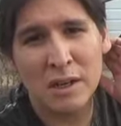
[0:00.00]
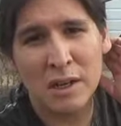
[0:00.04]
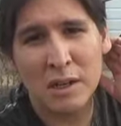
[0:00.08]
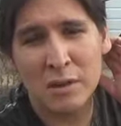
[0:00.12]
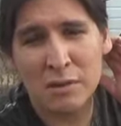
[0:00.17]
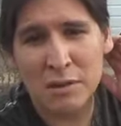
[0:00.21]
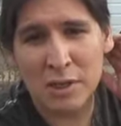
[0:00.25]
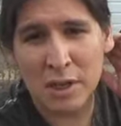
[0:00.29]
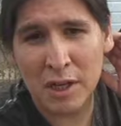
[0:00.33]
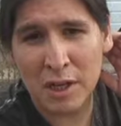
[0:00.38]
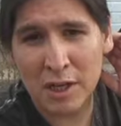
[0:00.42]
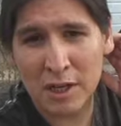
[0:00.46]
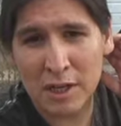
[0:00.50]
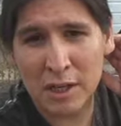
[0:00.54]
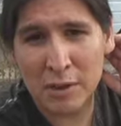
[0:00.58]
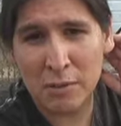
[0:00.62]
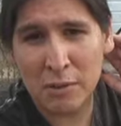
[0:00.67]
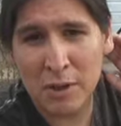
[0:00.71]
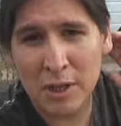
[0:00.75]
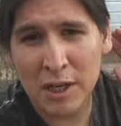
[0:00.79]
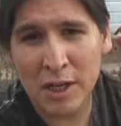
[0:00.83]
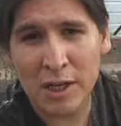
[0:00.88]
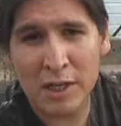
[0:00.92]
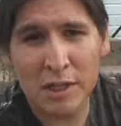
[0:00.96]
I was kind of like
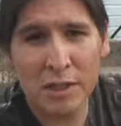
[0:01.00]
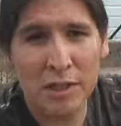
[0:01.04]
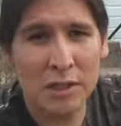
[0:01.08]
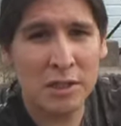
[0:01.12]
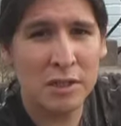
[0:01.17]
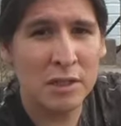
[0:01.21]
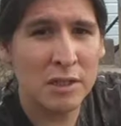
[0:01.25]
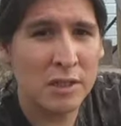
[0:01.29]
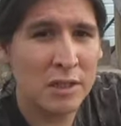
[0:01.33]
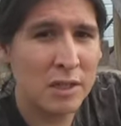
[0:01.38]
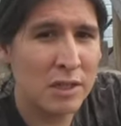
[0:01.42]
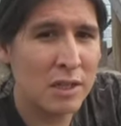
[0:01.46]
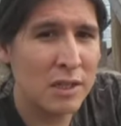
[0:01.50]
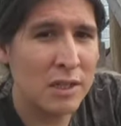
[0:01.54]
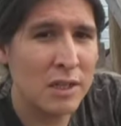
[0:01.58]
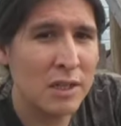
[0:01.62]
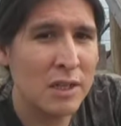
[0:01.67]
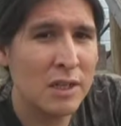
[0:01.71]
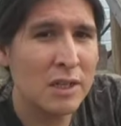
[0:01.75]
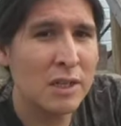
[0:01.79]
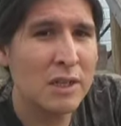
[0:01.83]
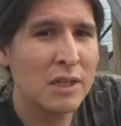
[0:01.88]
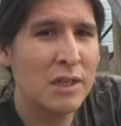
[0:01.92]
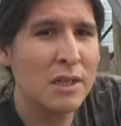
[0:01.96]
working
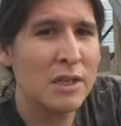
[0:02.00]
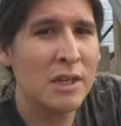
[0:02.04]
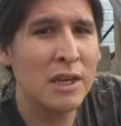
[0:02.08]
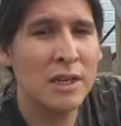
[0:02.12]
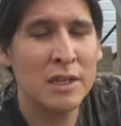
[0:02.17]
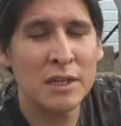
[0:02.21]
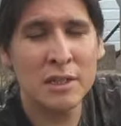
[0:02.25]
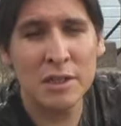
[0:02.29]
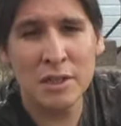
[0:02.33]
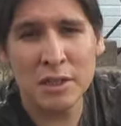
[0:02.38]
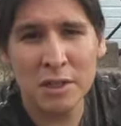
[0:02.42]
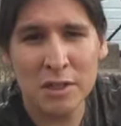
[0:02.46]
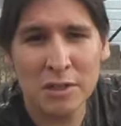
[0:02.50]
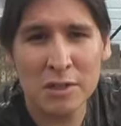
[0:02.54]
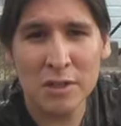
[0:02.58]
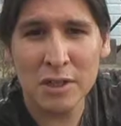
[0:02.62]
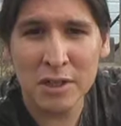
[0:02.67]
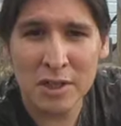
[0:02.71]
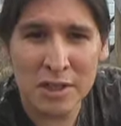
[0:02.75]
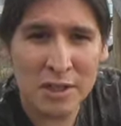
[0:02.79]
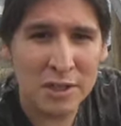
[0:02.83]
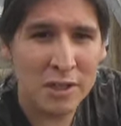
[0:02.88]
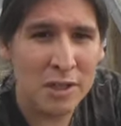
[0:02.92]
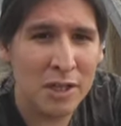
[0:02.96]
at his
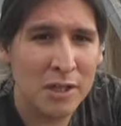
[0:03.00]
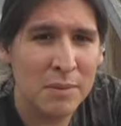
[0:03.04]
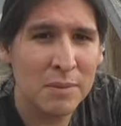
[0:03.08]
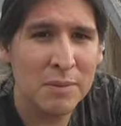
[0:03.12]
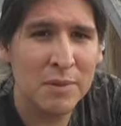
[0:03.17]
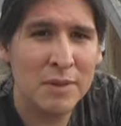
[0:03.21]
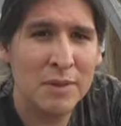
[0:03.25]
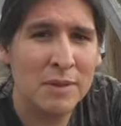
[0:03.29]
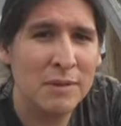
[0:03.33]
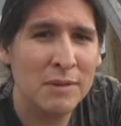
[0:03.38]
construction job,